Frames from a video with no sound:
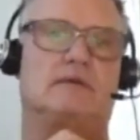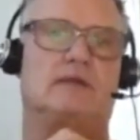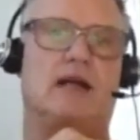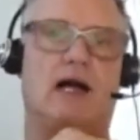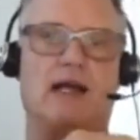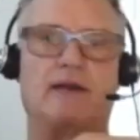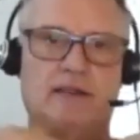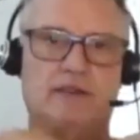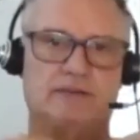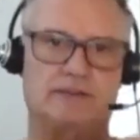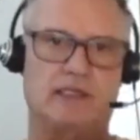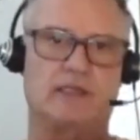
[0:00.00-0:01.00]
judged
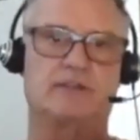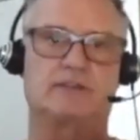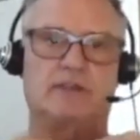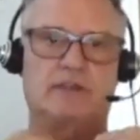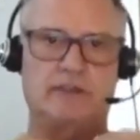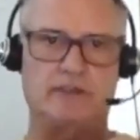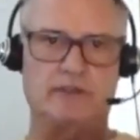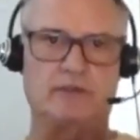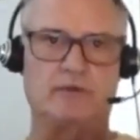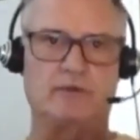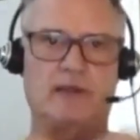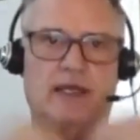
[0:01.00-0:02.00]
you at
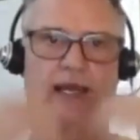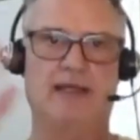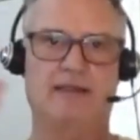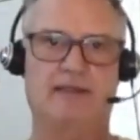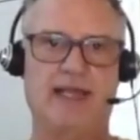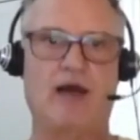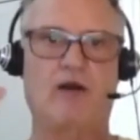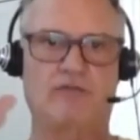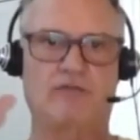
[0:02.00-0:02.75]
Calvary.